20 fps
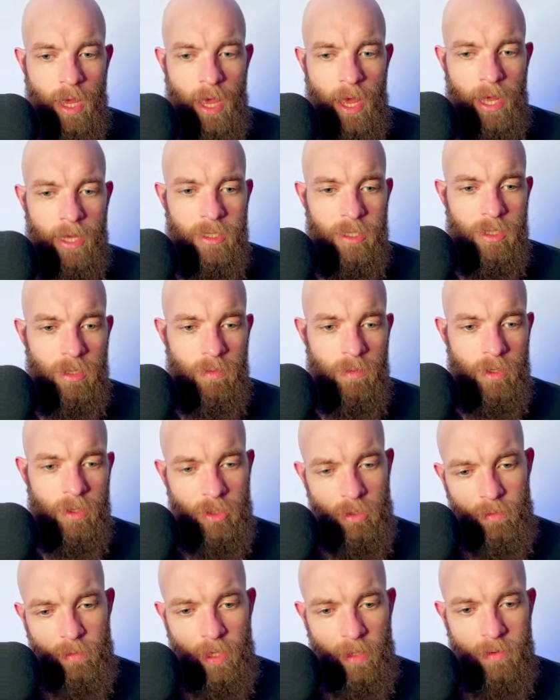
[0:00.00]
And so
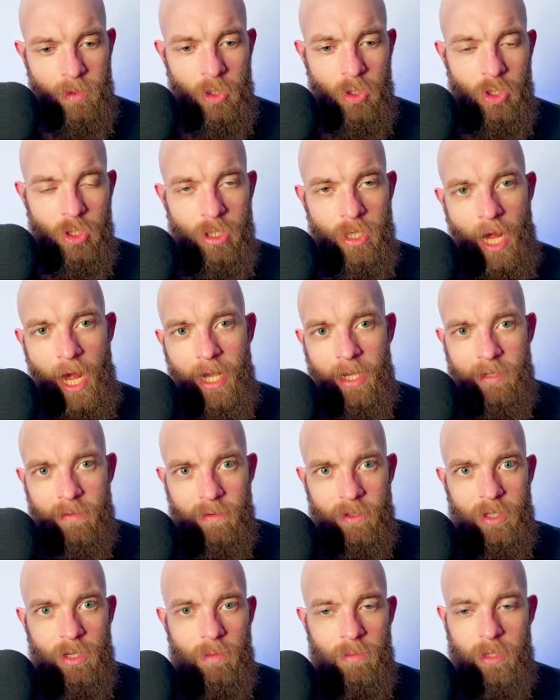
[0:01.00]
sometimes you just ask for
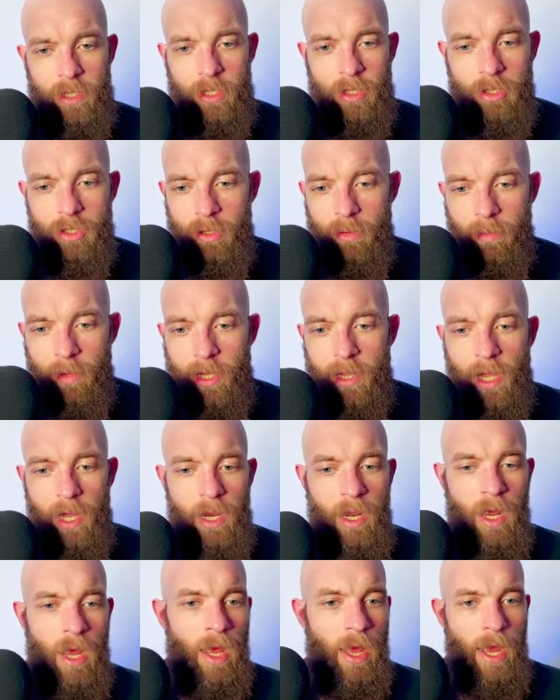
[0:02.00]
something. Doesn't mean that,
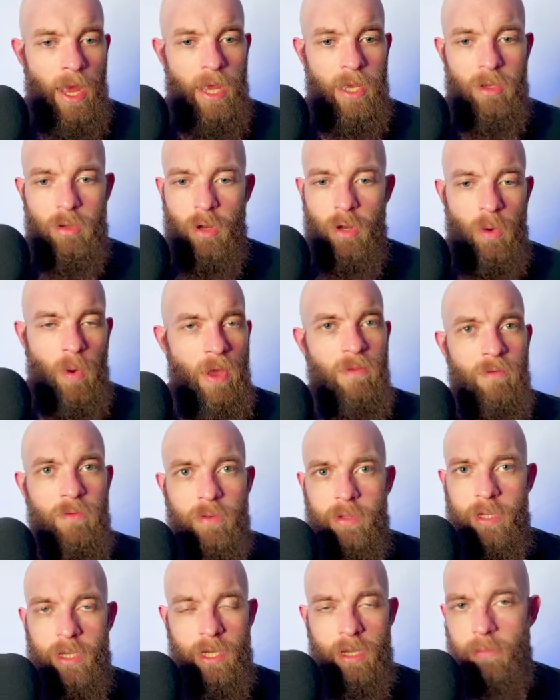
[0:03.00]
hey, you know
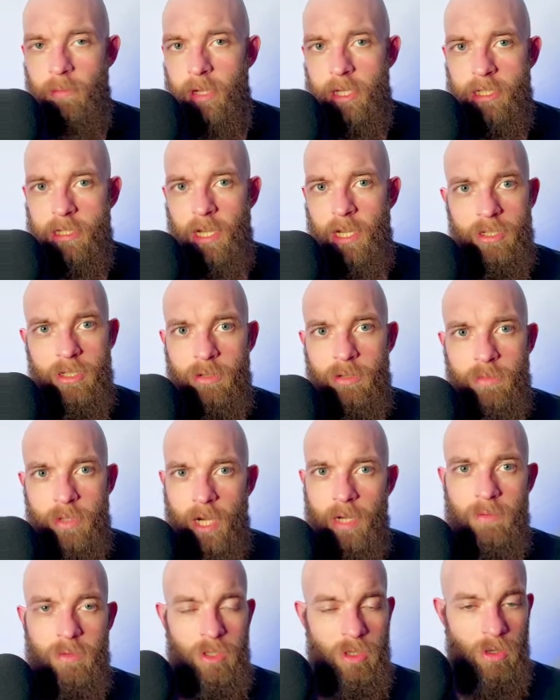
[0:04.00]
everything. It means that
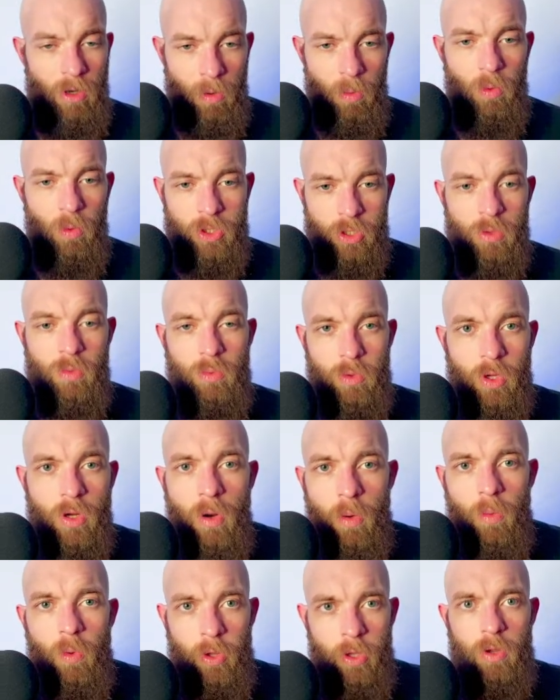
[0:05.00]
sometimes you know what you
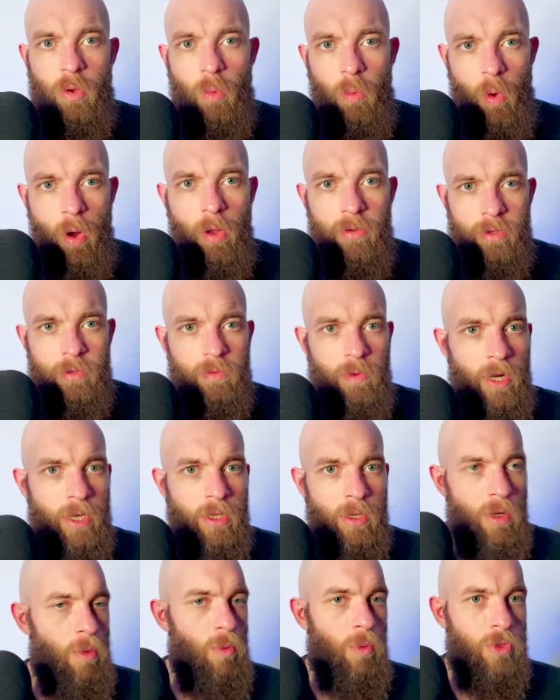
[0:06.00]
want, right? You
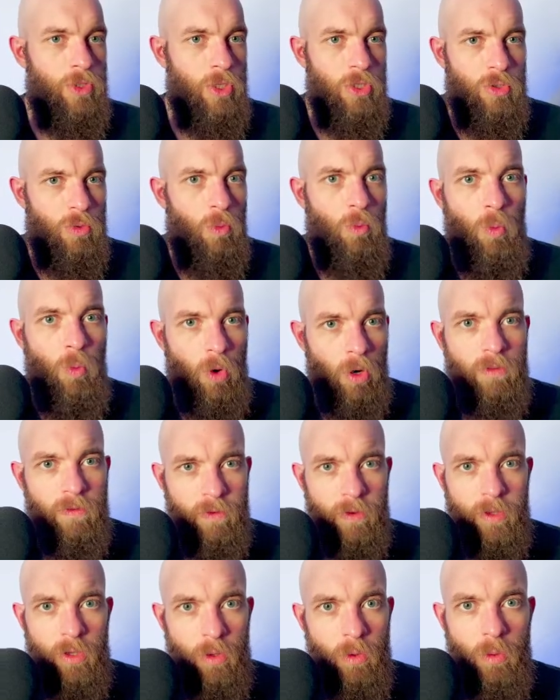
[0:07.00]
know what doesn't work
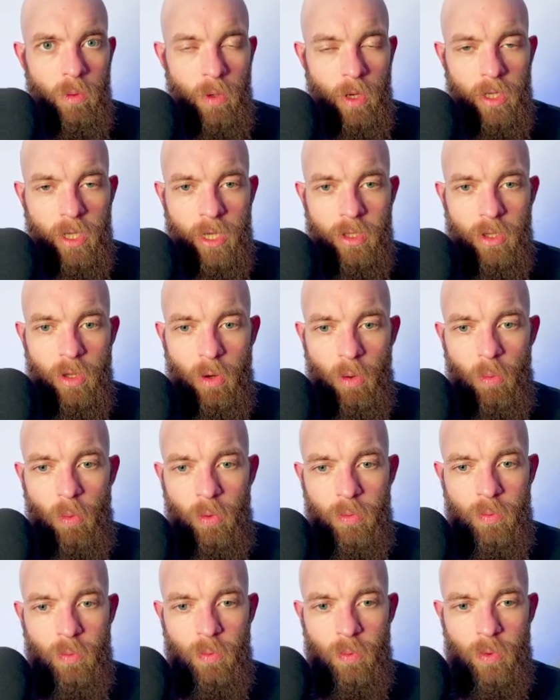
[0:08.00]
for you, and you know
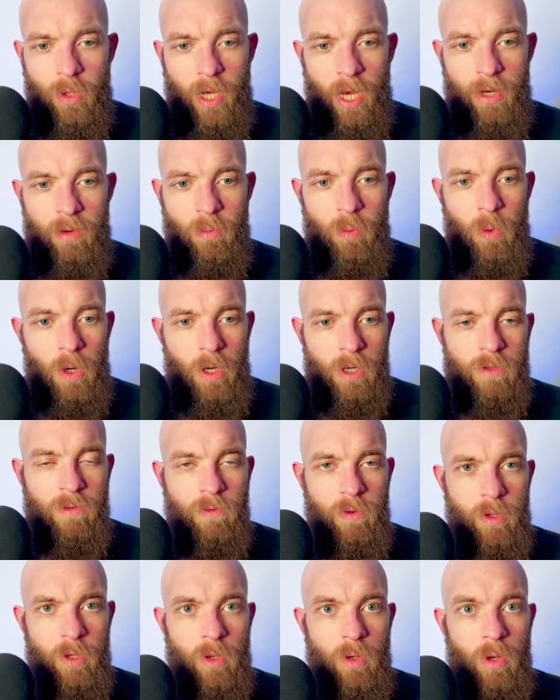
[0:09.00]
what kind of works
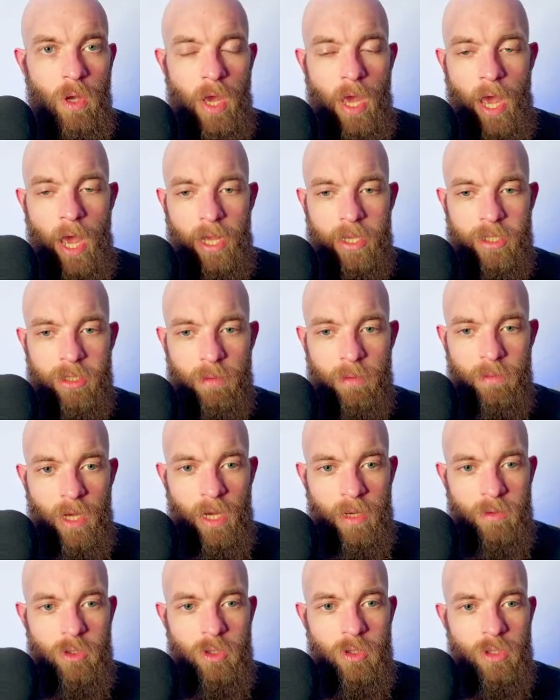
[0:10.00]
for you. And
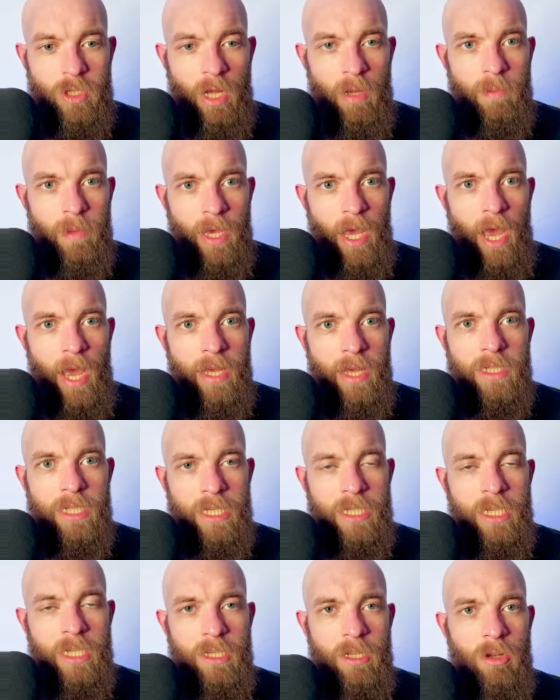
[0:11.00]
sometimes you tell me, hey,
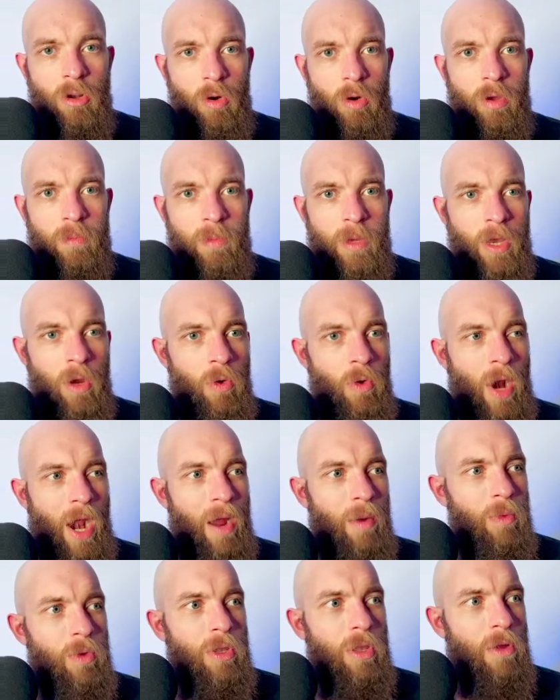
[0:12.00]
this is annoying me, or I
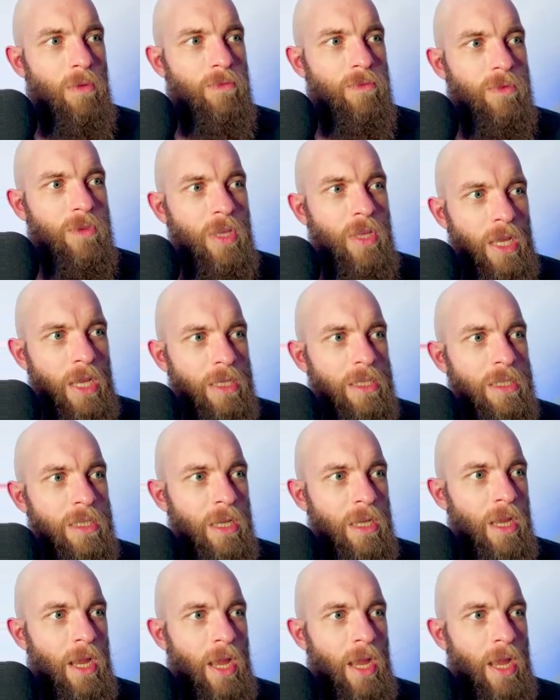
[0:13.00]
will love this.